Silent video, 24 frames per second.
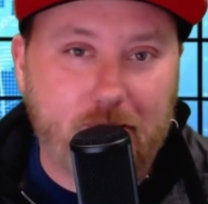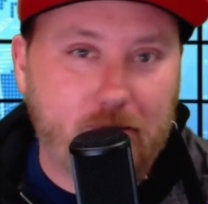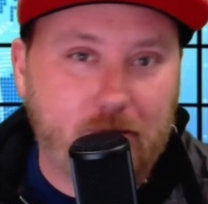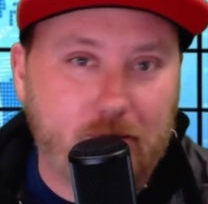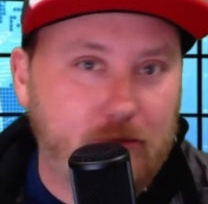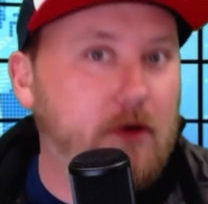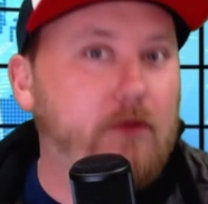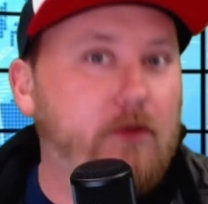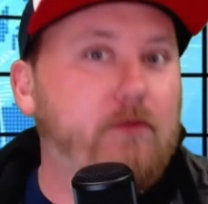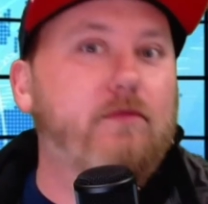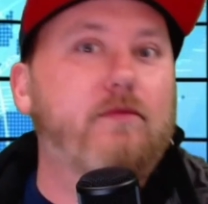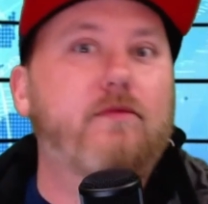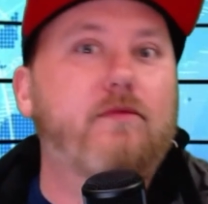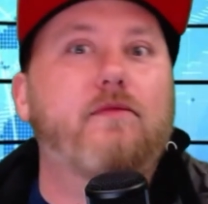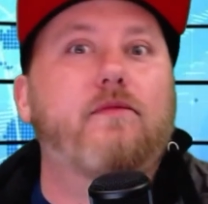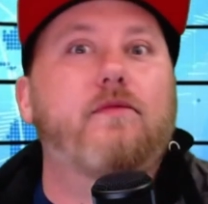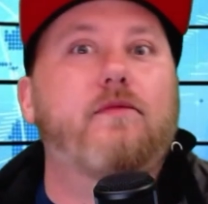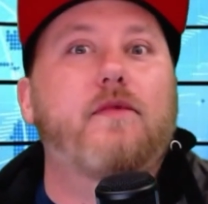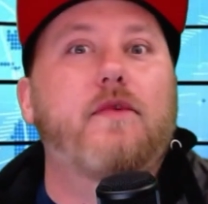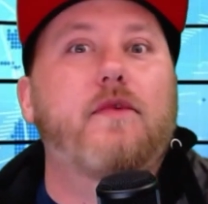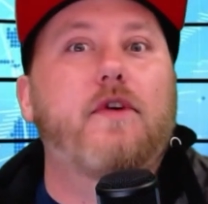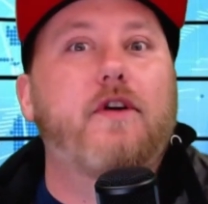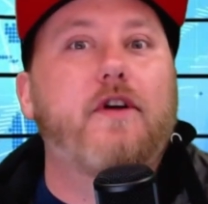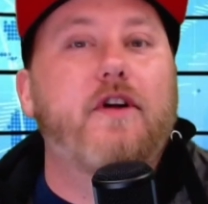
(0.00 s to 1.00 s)
Don't.
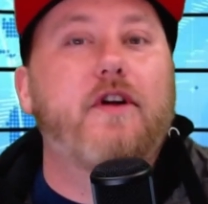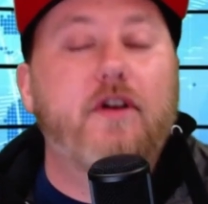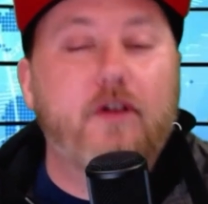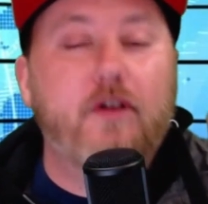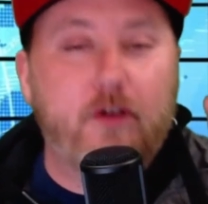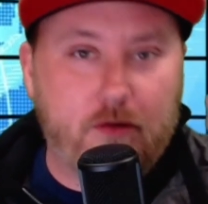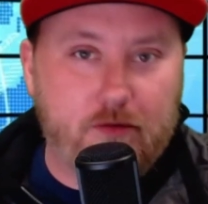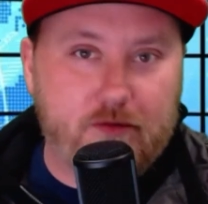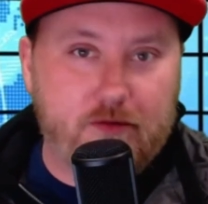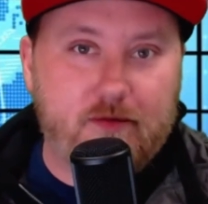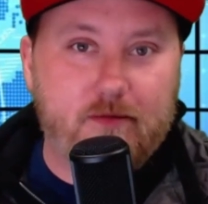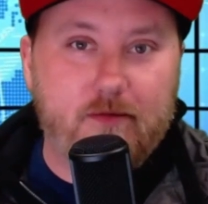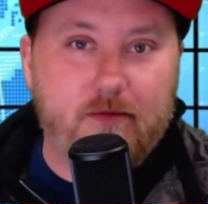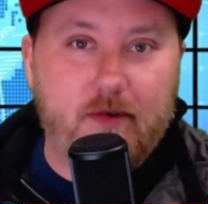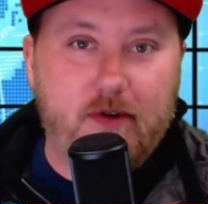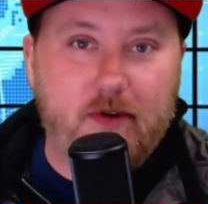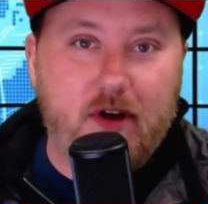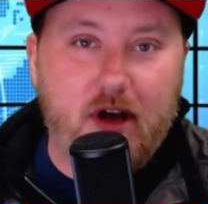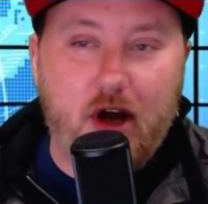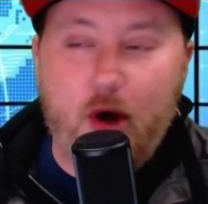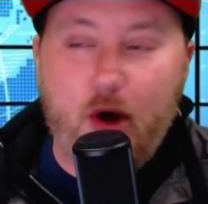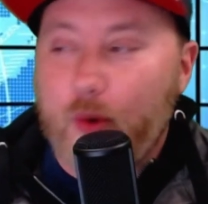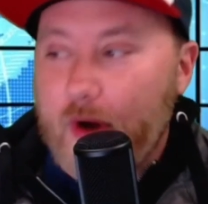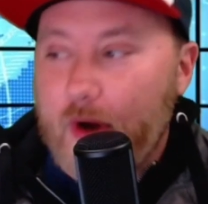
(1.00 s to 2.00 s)

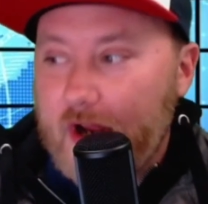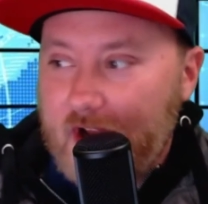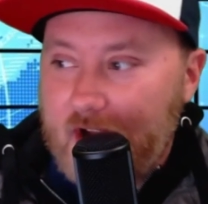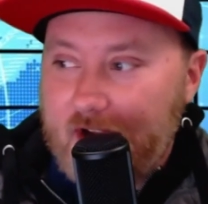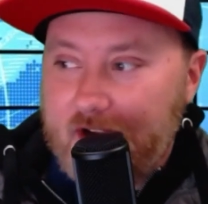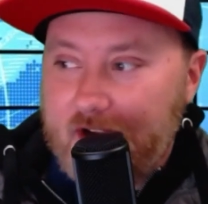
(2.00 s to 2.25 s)
Oh, wait, I